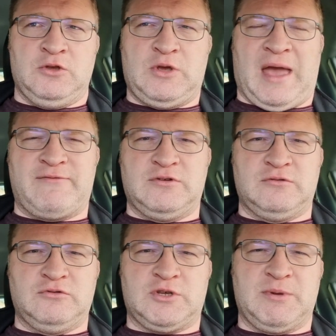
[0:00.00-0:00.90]
You have
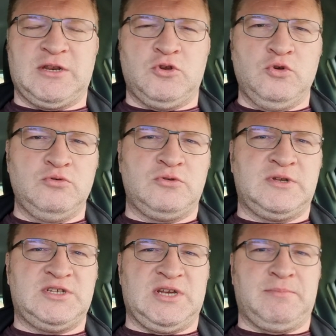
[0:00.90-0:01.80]
somebody new to
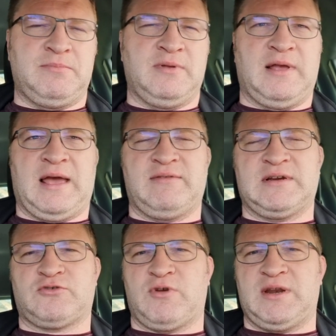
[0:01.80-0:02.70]
the gym and
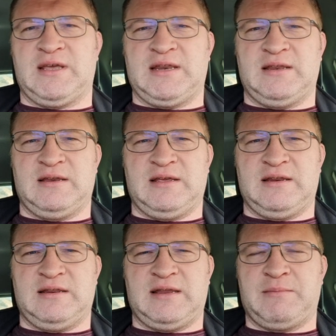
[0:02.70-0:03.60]
they're training
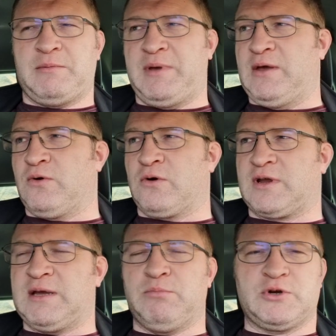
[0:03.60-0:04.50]
in MMA or
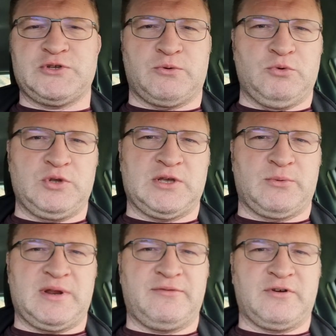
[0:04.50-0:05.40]
kickboxing or Muay Thai,
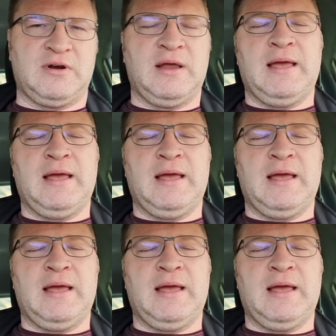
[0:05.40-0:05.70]
whatever.